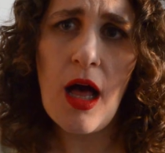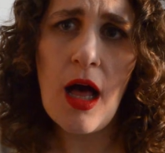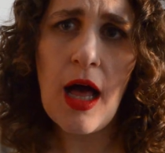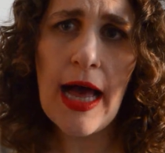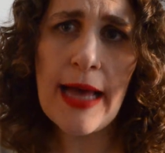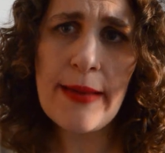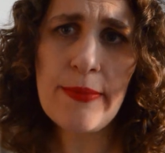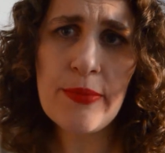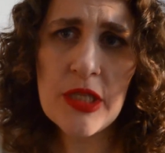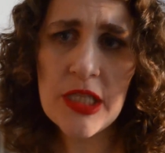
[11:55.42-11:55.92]

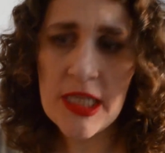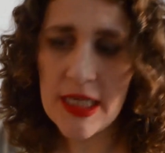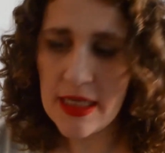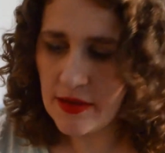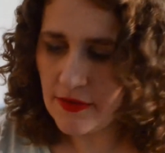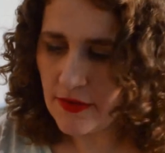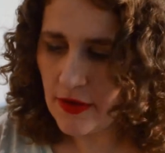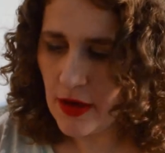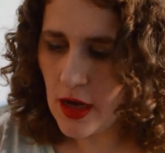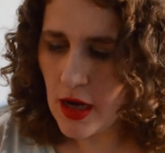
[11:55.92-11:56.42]
I
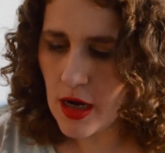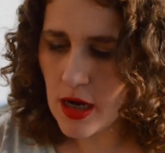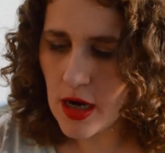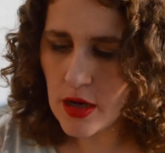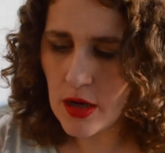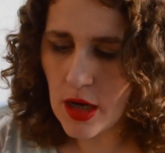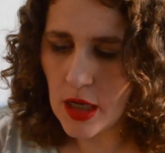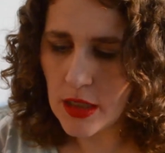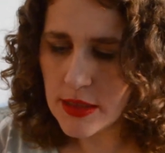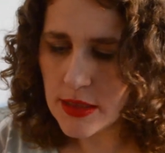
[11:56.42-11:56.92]
believe,
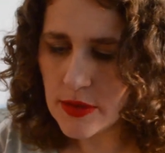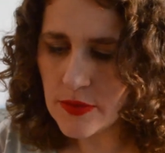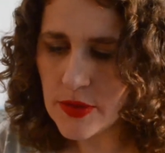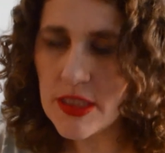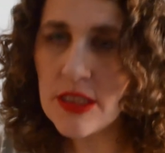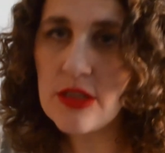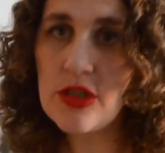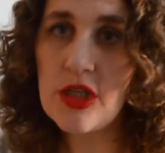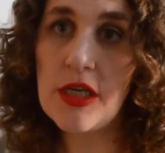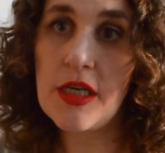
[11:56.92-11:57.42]
are also in
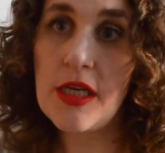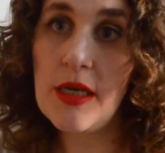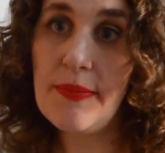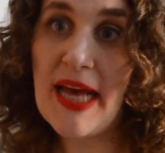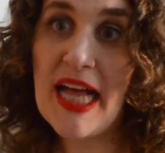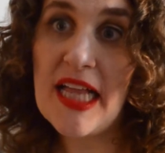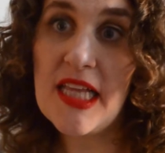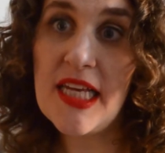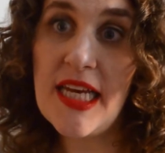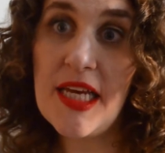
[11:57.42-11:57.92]
the Junkie
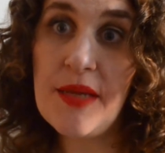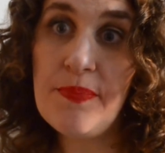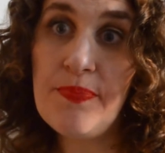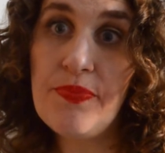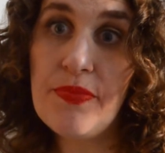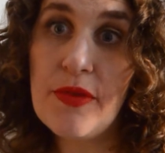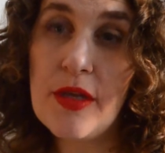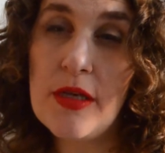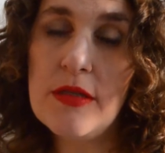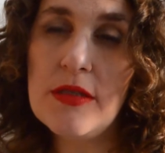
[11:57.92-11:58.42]
palette.
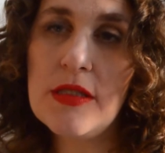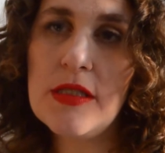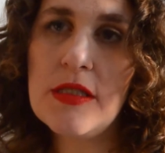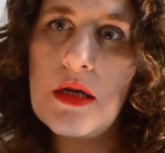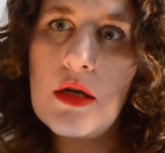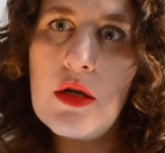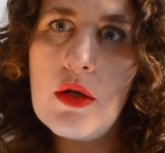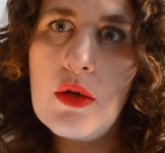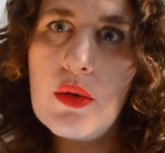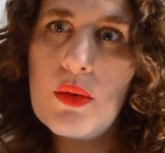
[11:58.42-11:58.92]

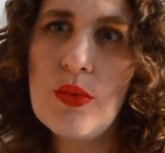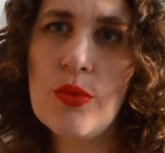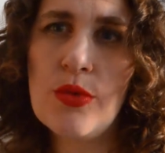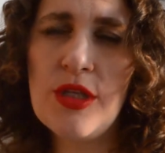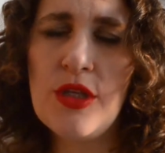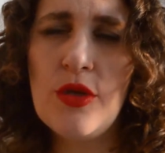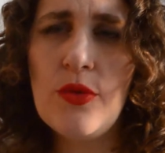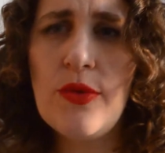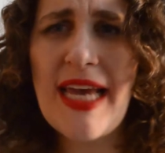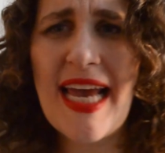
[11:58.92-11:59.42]
So
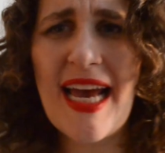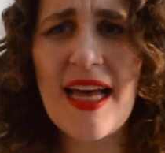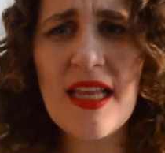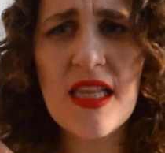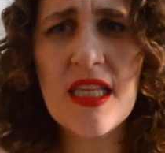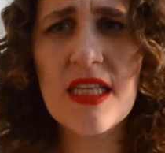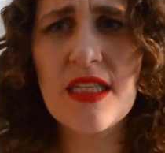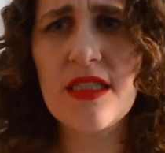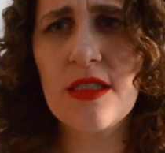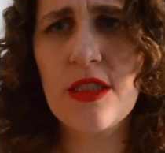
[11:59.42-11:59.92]
when you add
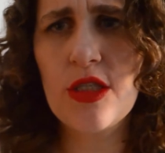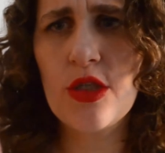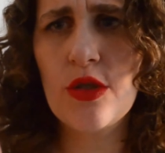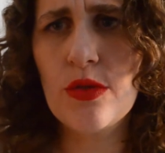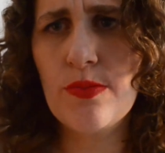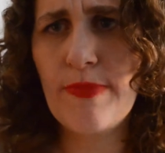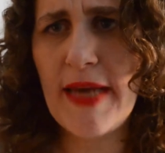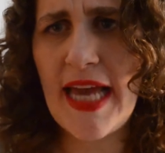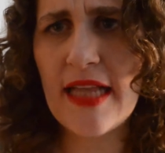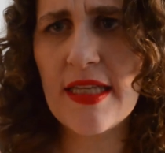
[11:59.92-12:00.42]
the 2
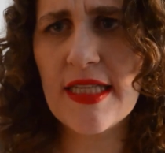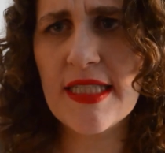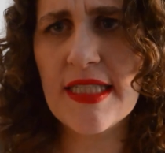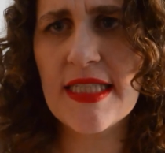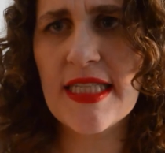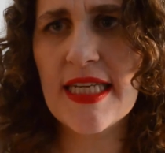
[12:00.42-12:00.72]
palettes